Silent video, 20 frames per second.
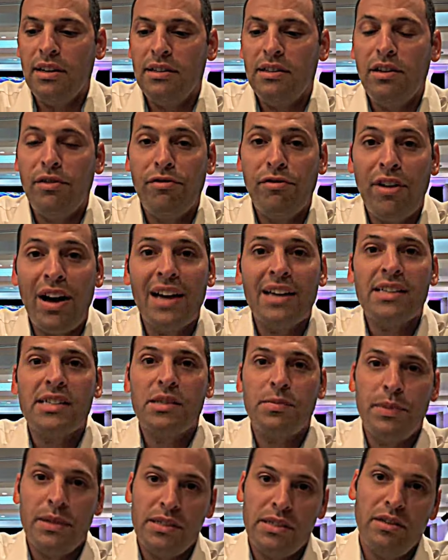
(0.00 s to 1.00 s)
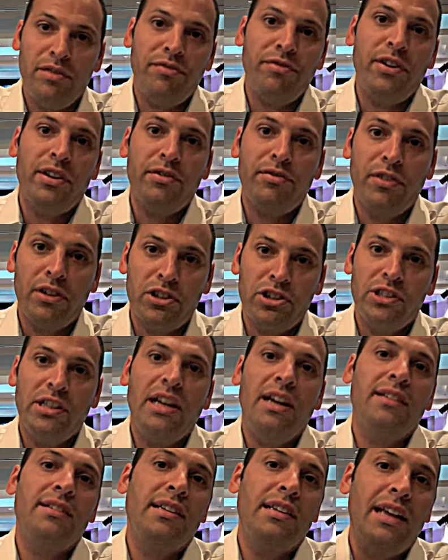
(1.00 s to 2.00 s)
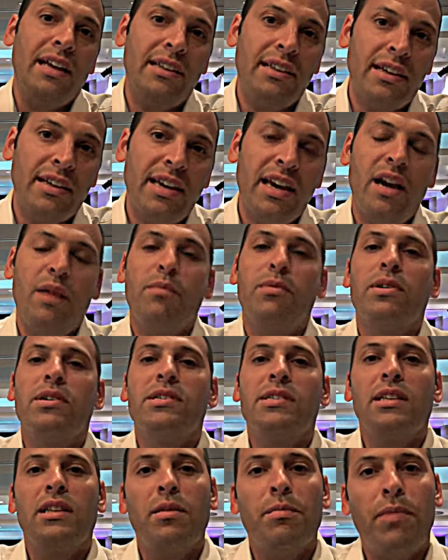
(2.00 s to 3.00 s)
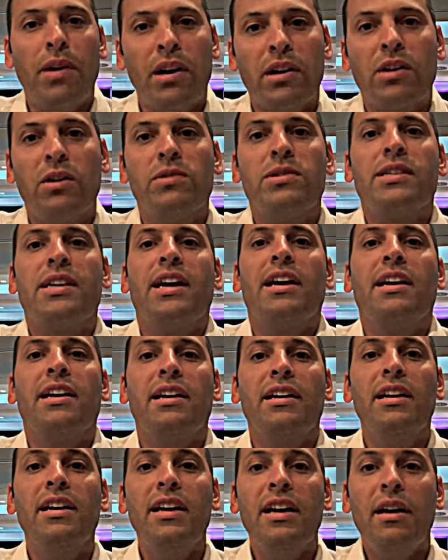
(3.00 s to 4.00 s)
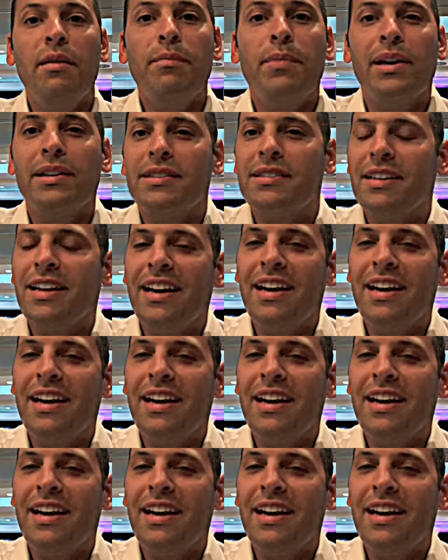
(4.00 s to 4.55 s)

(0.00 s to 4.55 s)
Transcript: device-specific functionality like the cameras and the barcode scanning, but